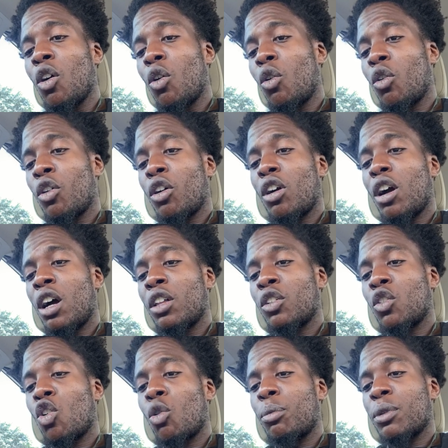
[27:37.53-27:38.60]
or other
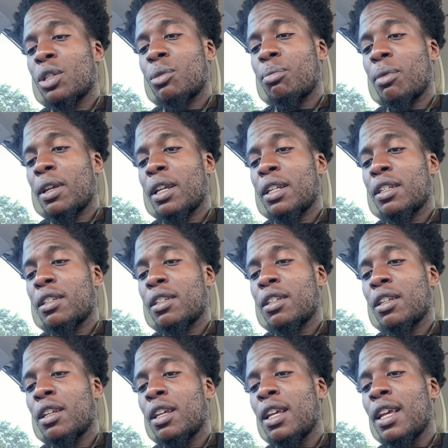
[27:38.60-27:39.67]
open space,
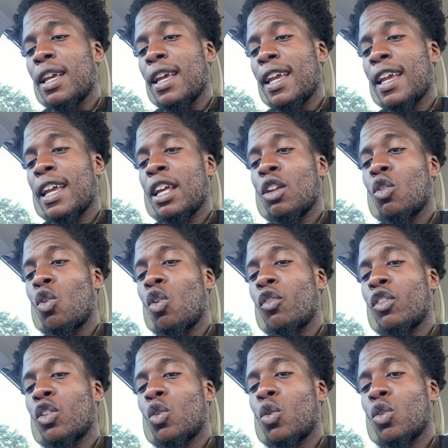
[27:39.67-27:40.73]
and over
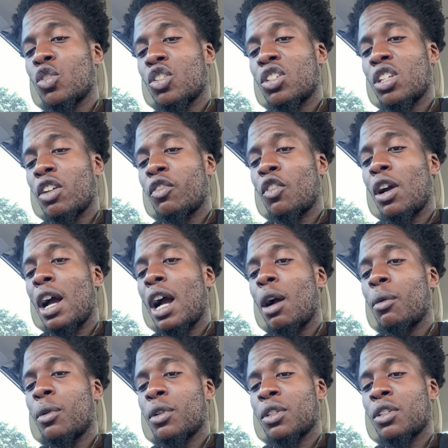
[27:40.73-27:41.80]
the course of several
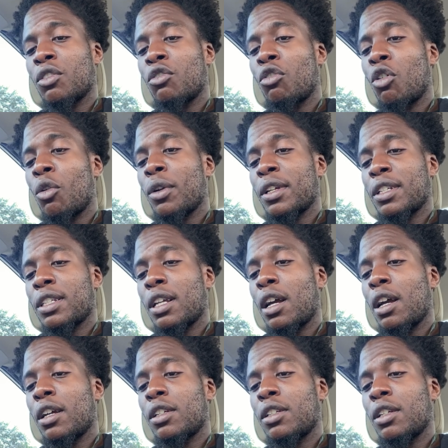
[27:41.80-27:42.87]
hours, growing in
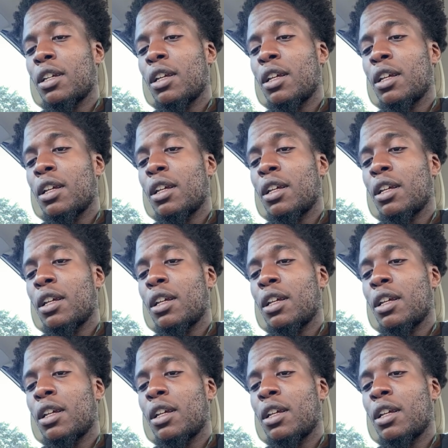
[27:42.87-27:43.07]
size.